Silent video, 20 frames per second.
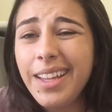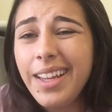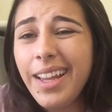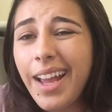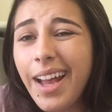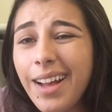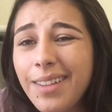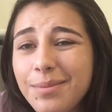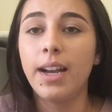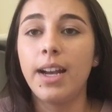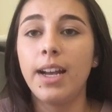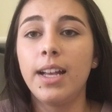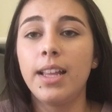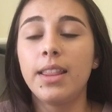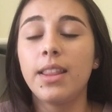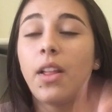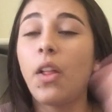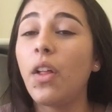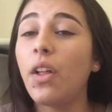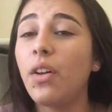yeah
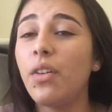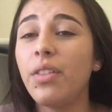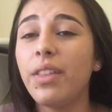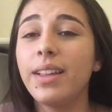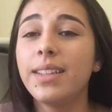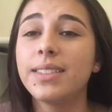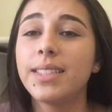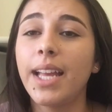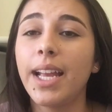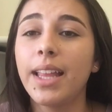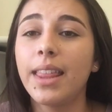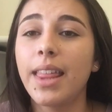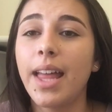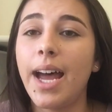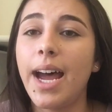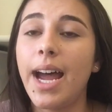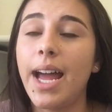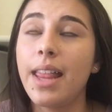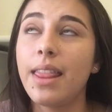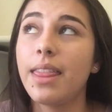the little things like
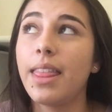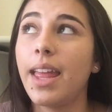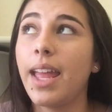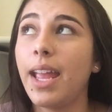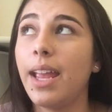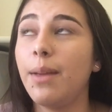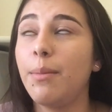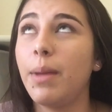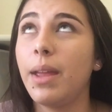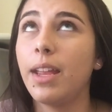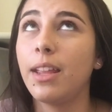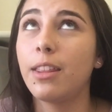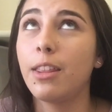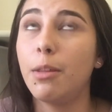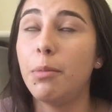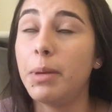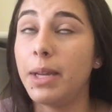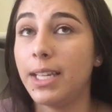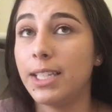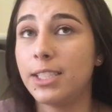that, they make
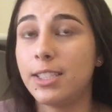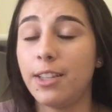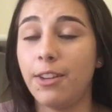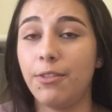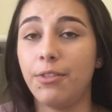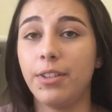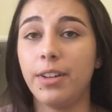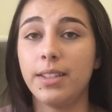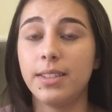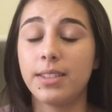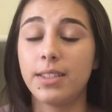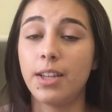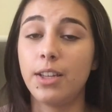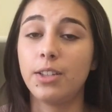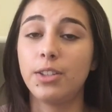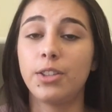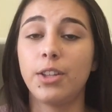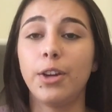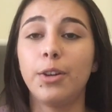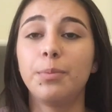the biggest difference.
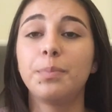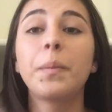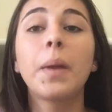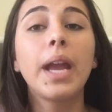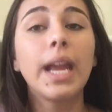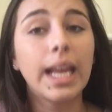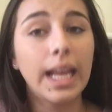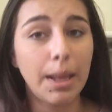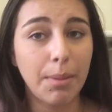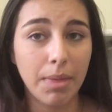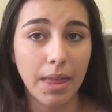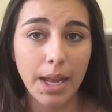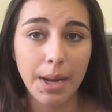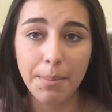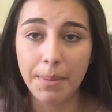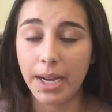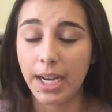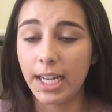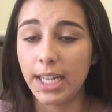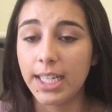So keep that
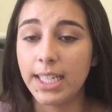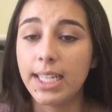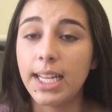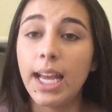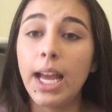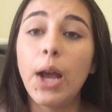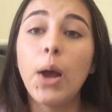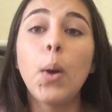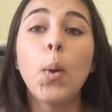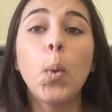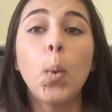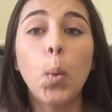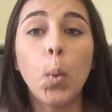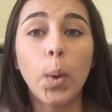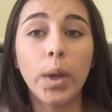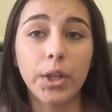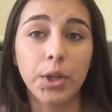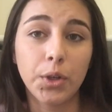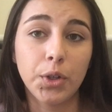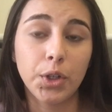in mind
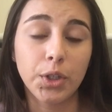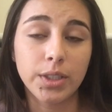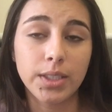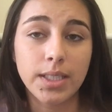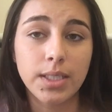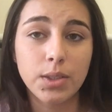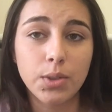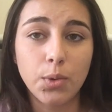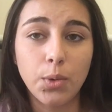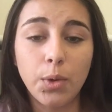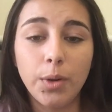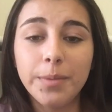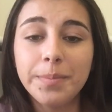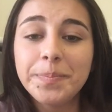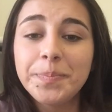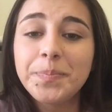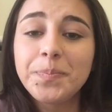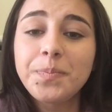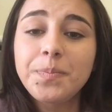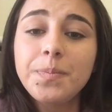when you're nursing school.
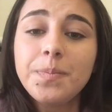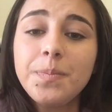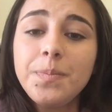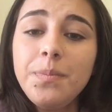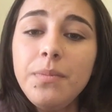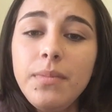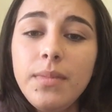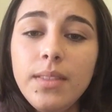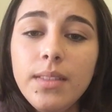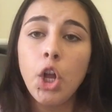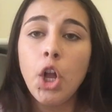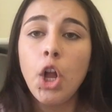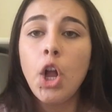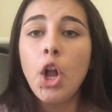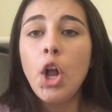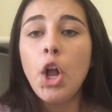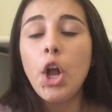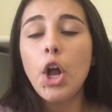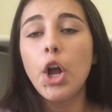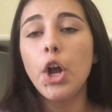
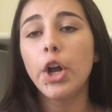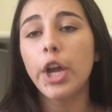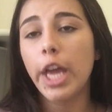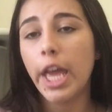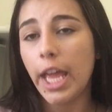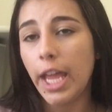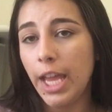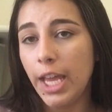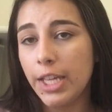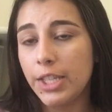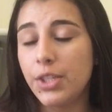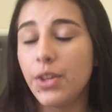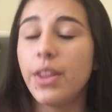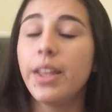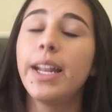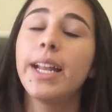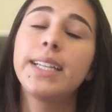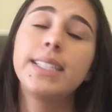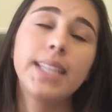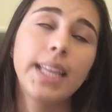Okay, so
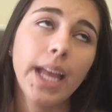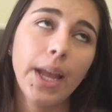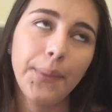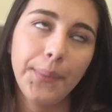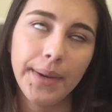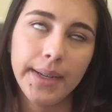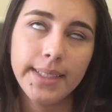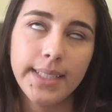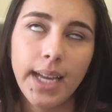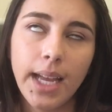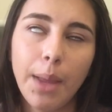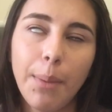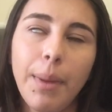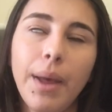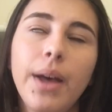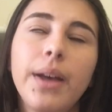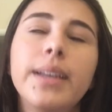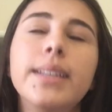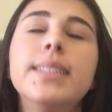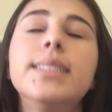the next thing I want to talk
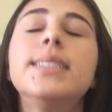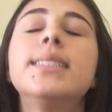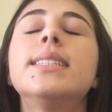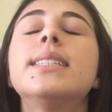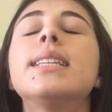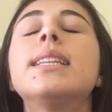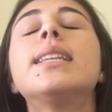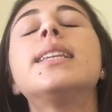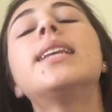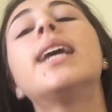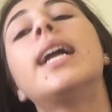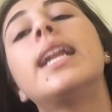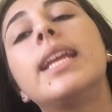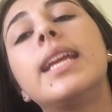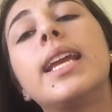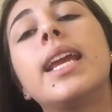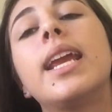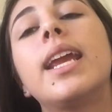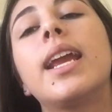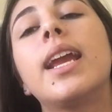about is
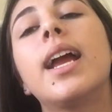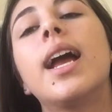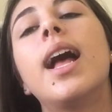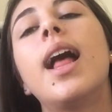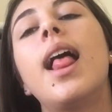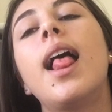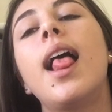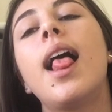studying.